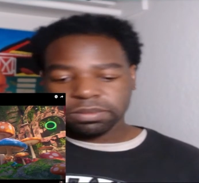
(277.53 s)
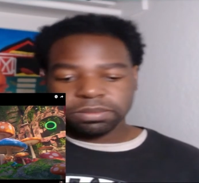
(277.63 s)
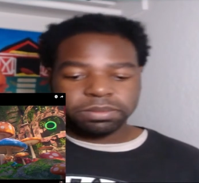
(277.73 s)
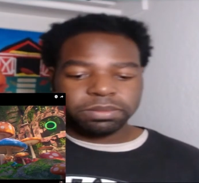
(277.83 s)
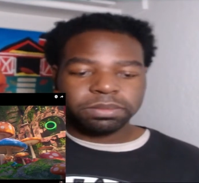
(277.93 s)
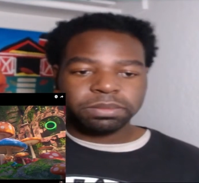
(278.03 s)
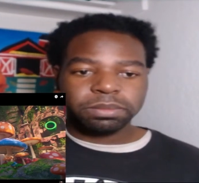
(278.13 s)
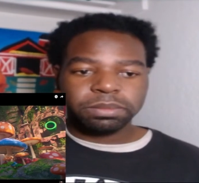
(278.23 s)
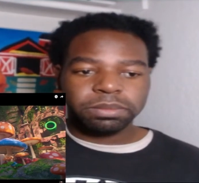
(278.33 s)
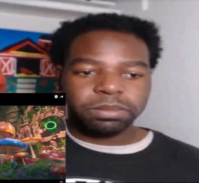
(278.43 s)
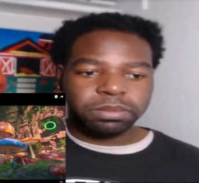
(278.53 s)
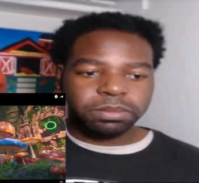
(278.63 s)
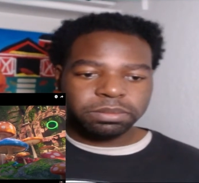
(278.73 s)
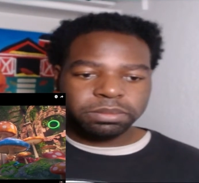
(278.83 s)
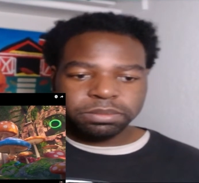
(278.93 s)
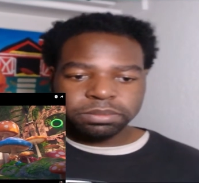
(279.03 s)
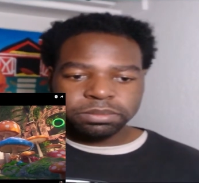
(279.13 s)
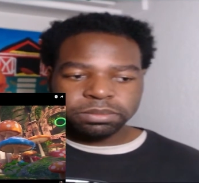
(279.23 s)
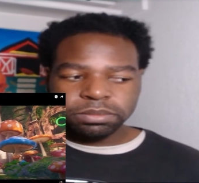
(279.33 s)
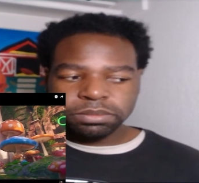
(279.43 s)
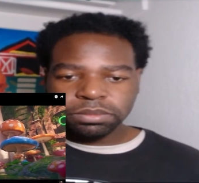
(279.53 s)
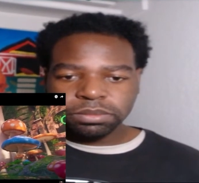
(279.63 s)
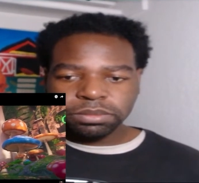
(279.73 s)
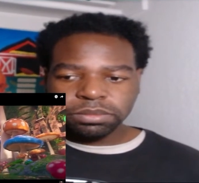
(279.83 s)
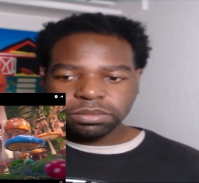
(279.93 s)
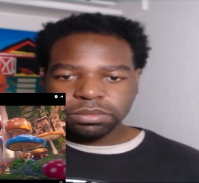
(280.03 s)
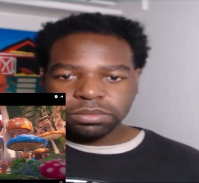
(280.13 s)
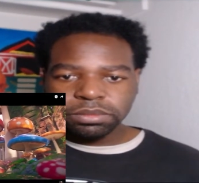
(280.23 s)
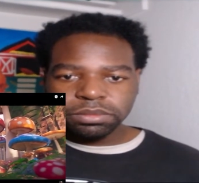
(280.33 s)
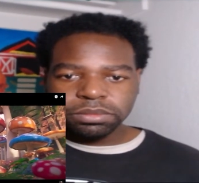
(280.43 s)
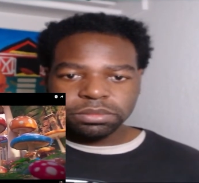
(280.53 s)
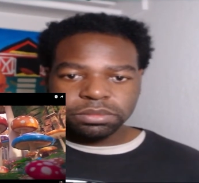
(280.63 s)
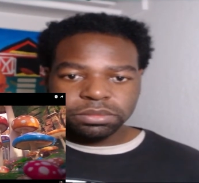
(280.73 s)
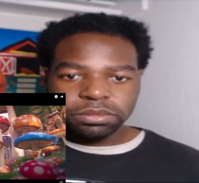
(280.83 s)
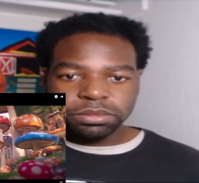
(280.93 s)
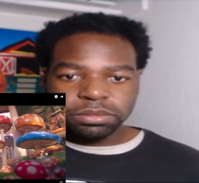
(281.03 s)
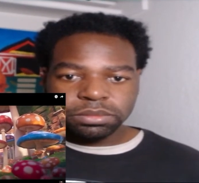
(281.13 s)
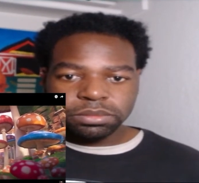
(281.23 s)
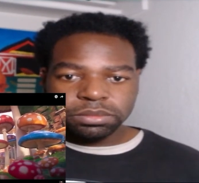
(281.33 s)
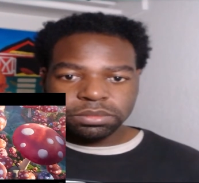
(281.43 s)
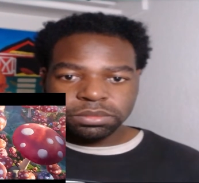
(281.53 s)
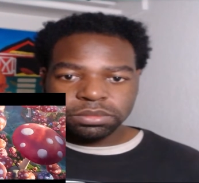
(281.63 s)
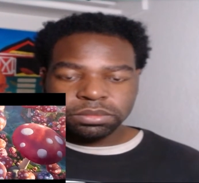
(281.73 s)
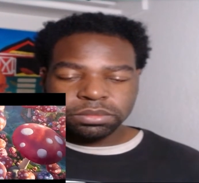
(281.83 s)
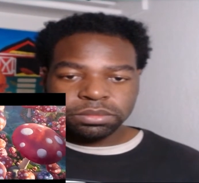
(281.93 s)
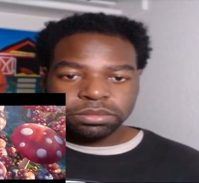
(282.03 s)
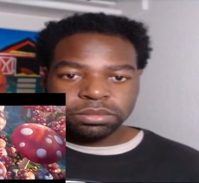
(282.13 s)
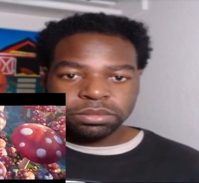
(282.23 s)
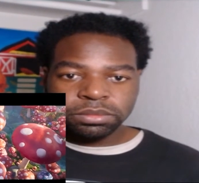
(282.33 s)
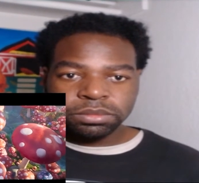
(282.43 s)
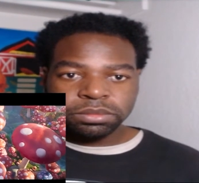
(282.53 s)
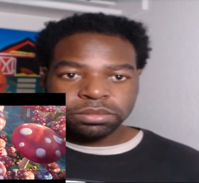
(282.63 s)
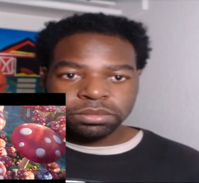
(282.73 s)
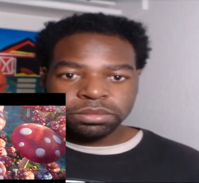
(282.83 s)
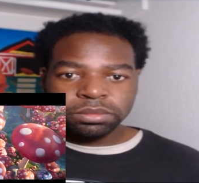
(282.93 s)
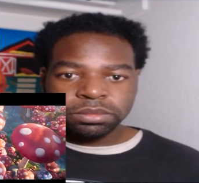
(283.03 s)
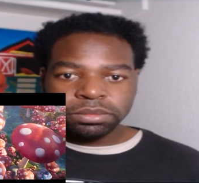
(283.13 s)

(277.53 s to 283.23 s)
[no speech]